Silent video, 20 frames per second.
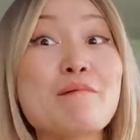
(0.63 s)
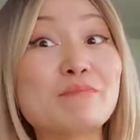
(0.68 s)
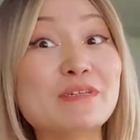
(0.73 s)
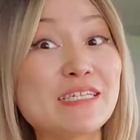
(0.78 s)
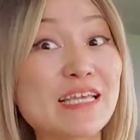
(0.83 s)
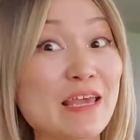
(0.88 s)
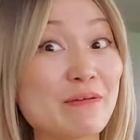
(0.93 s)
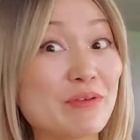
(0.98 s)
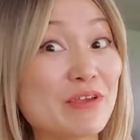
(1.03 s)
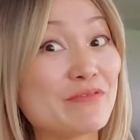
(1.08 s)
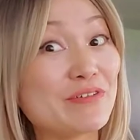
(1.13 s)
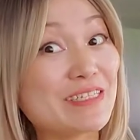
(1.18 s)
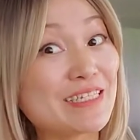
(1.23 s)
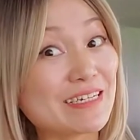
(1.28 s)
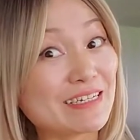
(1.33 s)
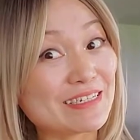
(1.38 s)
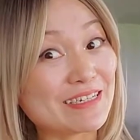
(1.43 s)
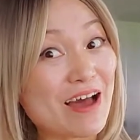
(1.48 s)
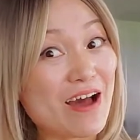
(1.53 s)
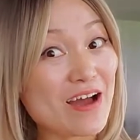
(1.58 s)
Tammy with
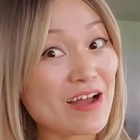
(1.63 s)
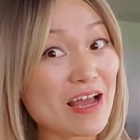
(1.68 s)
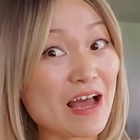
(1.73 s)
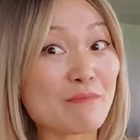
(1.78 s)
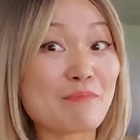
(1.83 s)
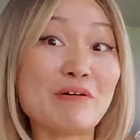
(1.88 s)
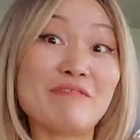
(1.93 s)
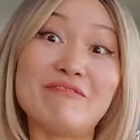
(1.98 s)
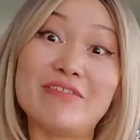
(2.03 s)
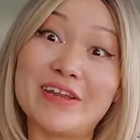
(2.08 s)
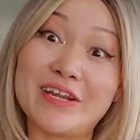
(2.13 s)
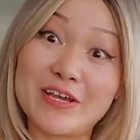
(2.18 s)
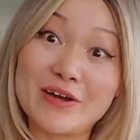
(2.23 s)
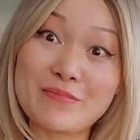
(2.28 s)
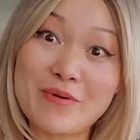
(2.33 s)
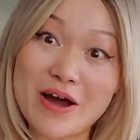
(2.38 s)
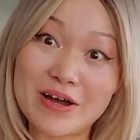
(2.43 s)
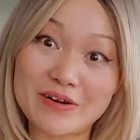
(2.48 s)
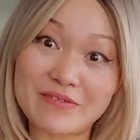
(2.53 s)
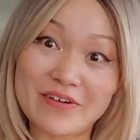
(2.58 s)
TikTok. I'm a
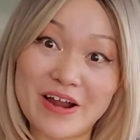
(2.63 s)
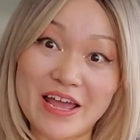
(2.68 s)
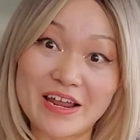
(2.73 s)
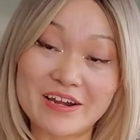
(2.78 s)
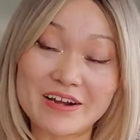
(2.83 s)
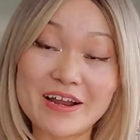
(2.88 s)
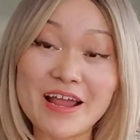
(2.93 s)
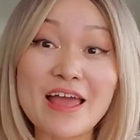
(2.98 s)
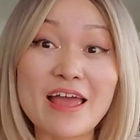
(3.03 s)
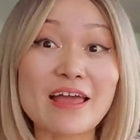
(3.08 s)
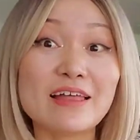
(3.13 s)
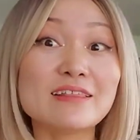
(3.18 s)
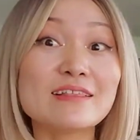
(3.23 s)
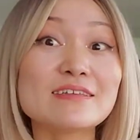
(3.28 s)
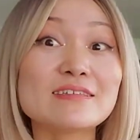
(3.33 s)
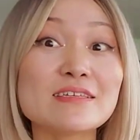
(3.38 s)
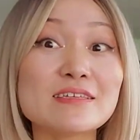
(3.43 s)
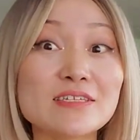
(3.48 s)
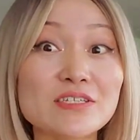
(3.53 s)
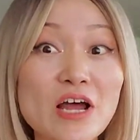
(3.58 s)
video moderator, and
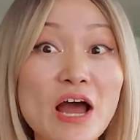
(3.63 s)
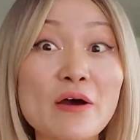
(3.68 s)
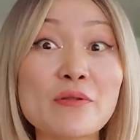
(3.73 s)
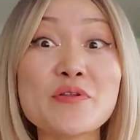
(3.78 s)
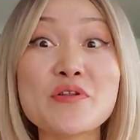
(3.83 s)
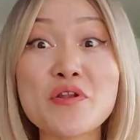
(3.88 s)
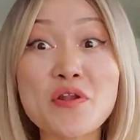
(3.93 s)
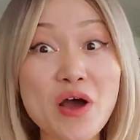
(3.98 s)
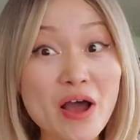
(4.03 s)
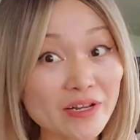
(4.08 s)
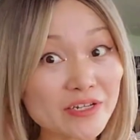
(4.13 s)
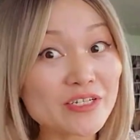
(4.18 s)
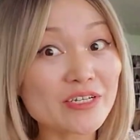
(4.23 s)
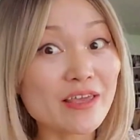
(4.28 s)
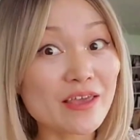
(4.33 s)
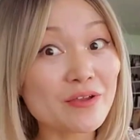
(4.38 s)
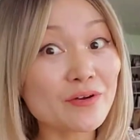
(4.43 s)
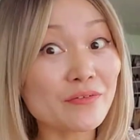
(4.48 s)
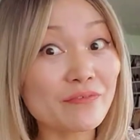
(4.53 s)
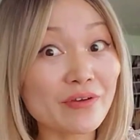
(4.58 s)
this is how not to
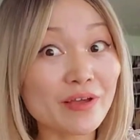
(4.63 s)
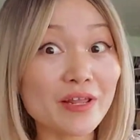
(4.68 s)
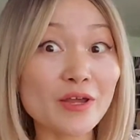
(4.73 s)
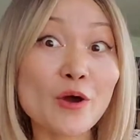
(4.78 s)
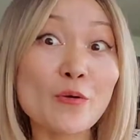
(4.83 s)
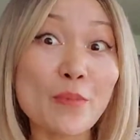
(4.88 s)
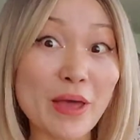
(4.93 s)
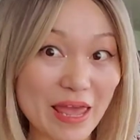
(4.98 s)
get your video